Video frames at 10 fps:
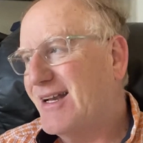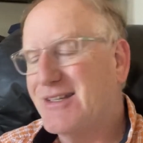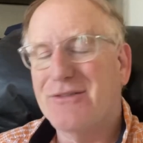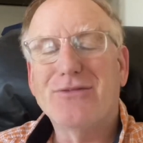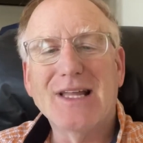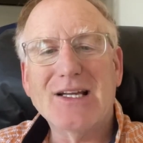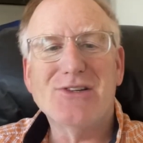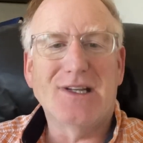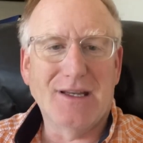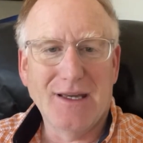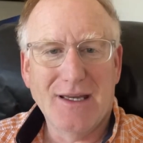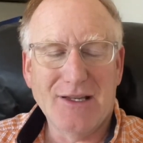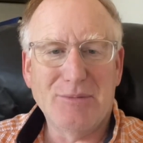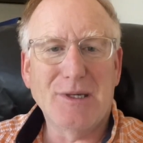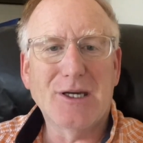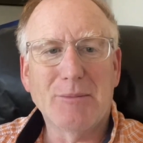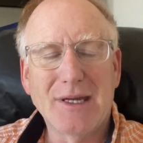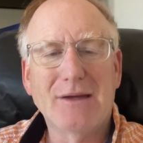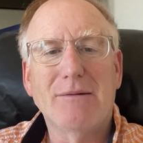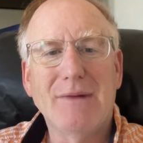deflection is
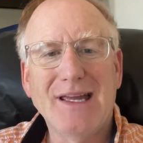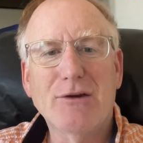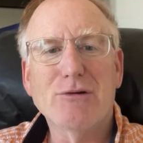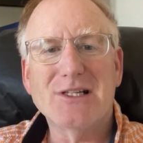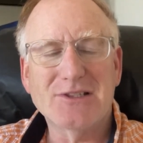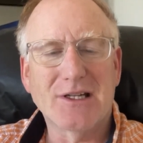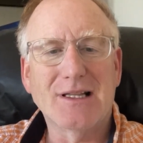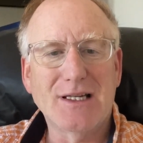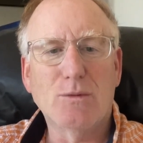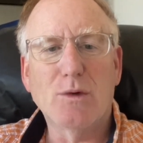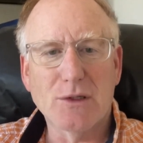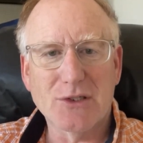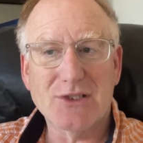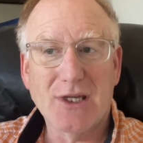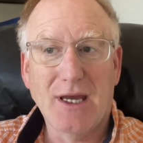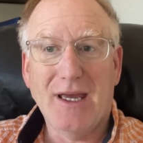becoming increasingly worse